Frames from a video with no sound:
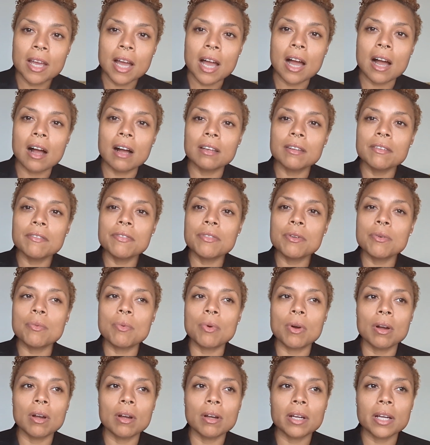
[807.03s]
All of the
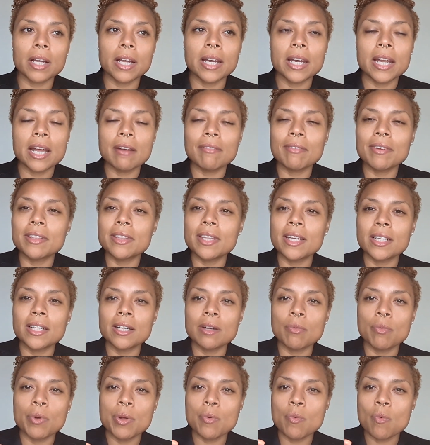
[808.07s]
work and everything that
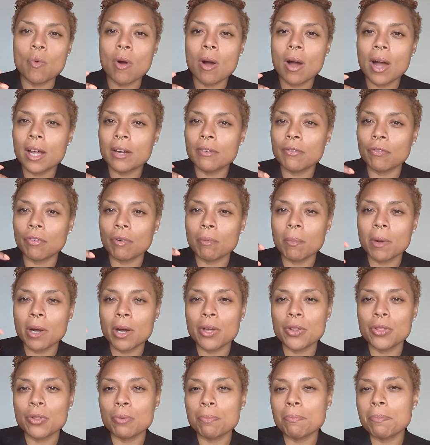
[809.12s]
we want from
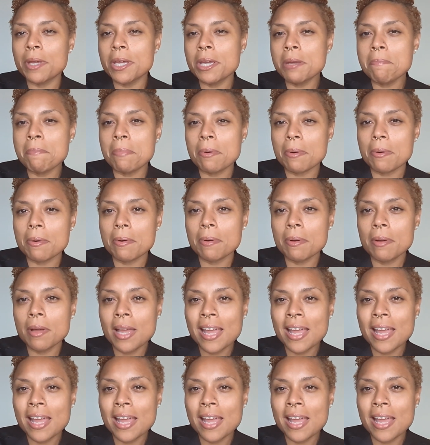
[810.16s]
other people